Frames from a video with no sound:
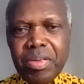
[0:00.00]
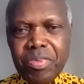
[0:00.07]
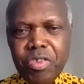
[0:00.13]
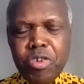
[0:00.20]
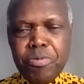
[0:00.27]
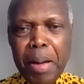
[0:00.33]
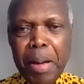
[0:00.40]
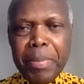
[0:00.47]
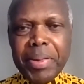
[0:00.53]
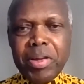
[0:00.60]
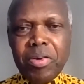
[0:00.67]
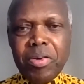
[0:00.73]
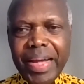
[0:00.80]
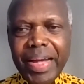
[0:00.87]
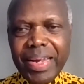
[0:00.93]
the Republic
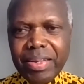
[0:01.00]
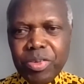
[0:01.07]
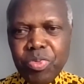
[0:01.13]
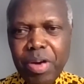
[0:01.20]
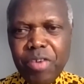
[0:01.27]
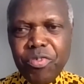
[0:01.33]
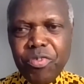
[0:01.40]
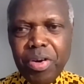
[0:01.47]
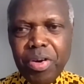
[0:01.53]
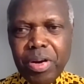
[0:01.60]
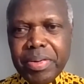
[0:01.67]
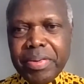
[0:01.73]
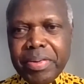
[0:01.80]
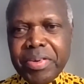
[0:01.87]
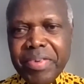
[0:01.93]
of Ireland who have
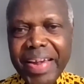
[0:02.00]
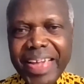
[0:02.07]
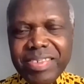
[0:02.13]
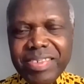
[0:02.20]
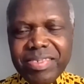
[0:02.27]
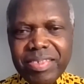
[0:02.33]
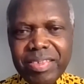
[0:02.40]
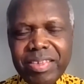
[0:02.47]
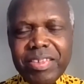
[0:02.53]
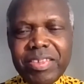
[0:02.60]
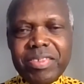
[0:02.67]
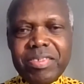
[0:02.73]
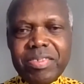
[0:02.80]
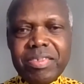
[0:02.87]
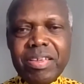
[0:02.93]
graced
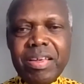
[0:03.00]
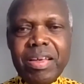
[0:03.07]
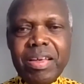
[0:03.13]
this